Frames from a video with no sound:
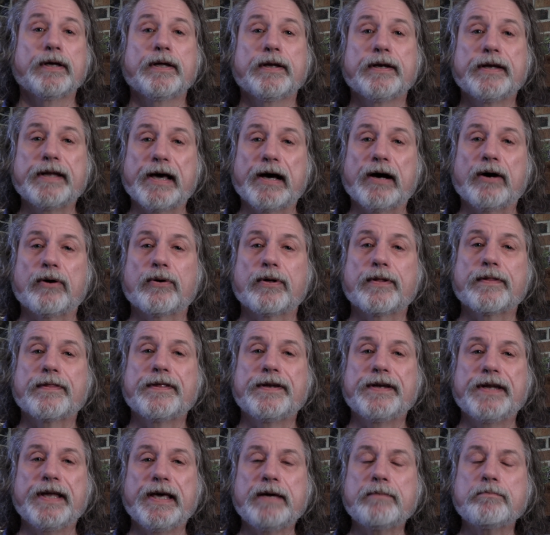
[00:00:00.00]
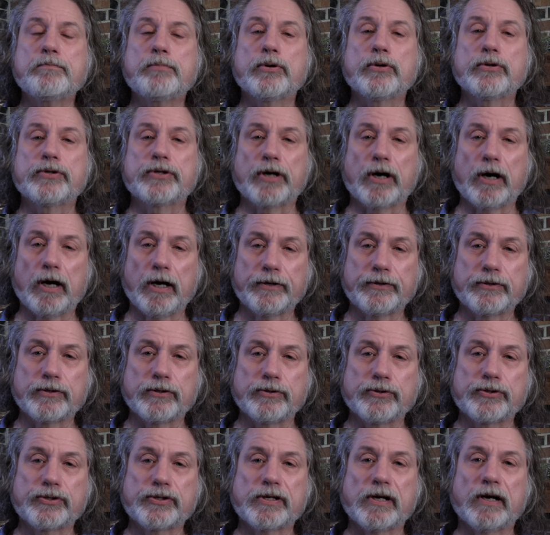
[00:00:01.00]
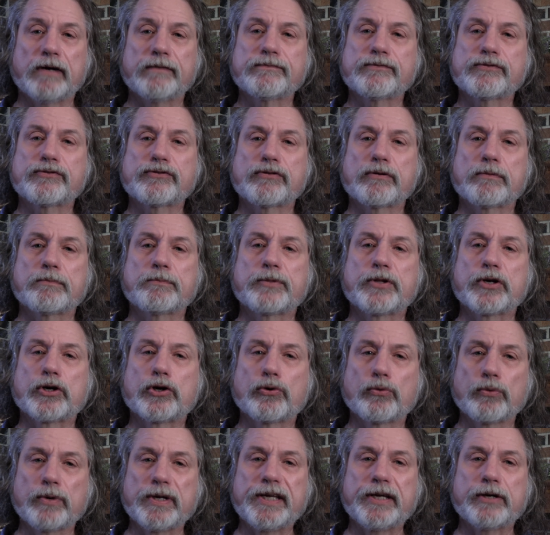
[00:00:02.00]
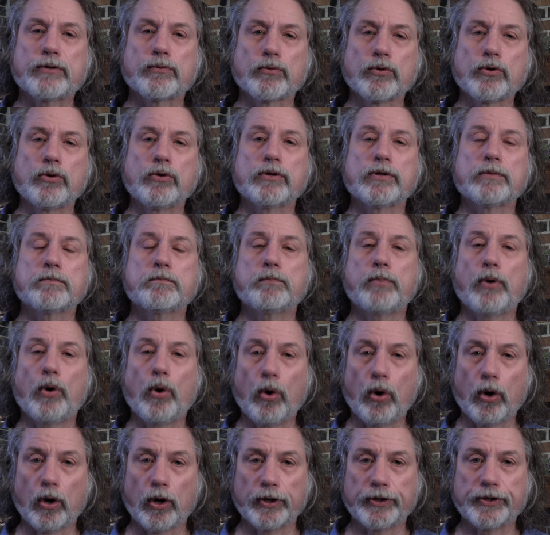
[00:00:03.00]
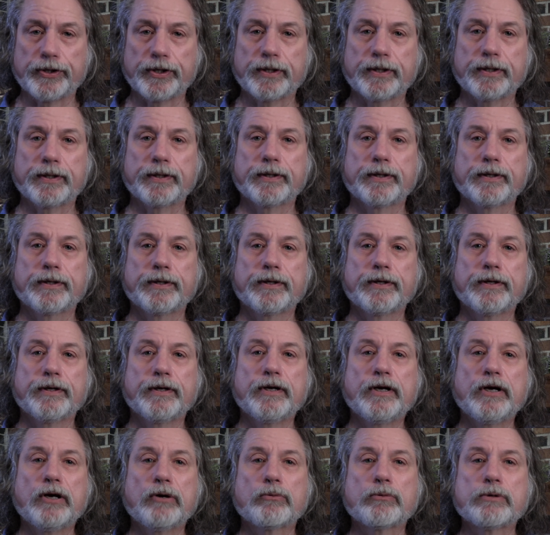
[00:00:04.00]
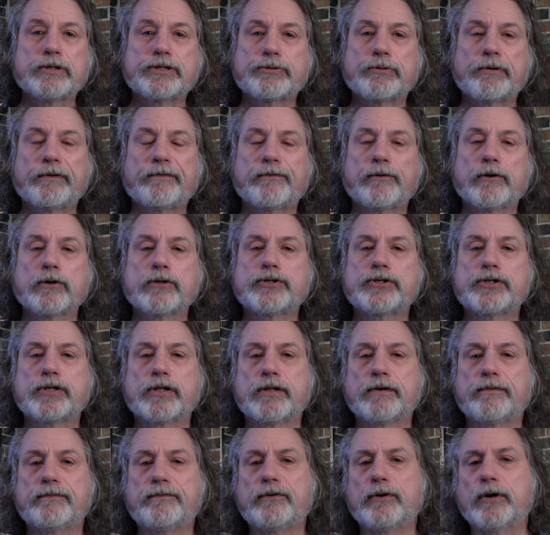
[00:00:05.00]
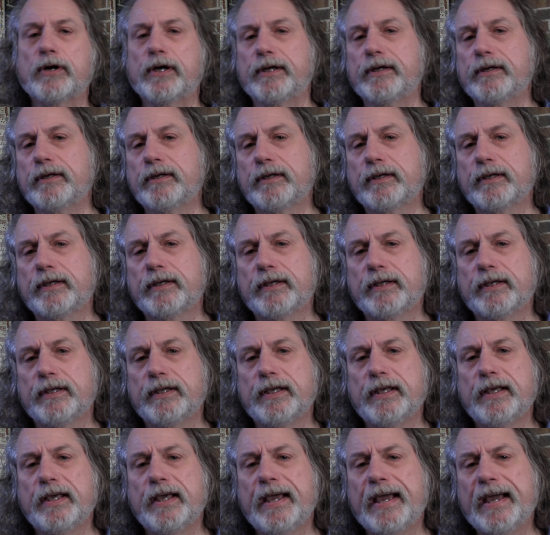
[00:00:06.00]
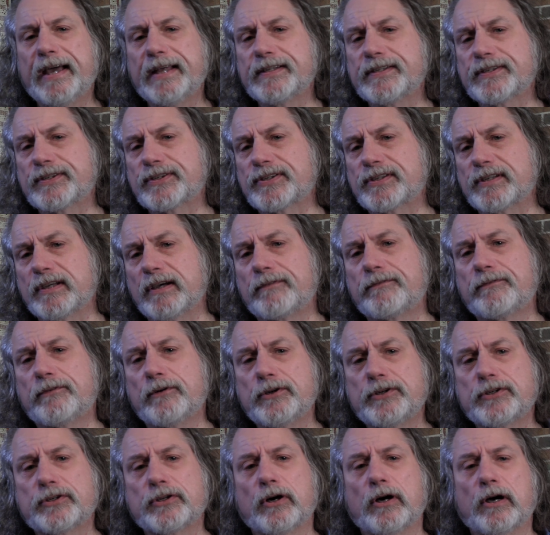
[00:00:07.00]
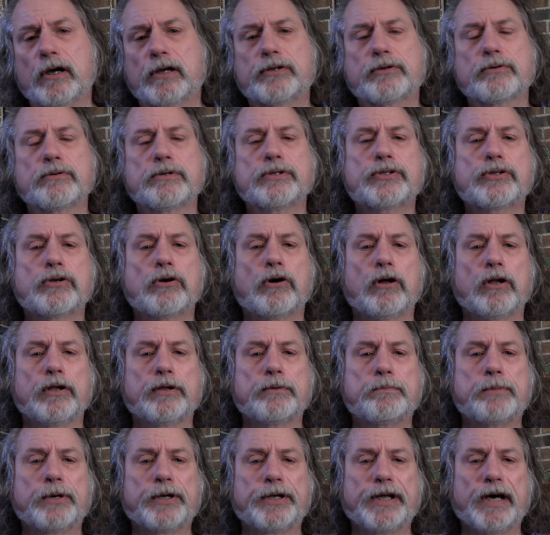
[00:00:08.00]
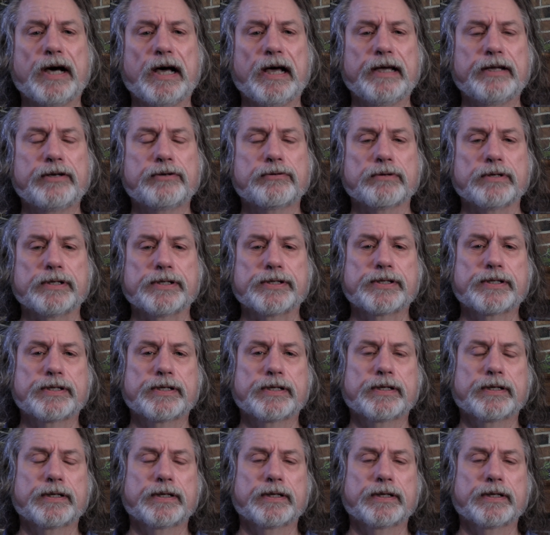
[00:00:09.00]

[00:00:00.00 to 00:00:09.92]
Now, the name Podatus comes from the Greek root pod, which refers to the foot. Hence, a foot doctor is called a podiatrist.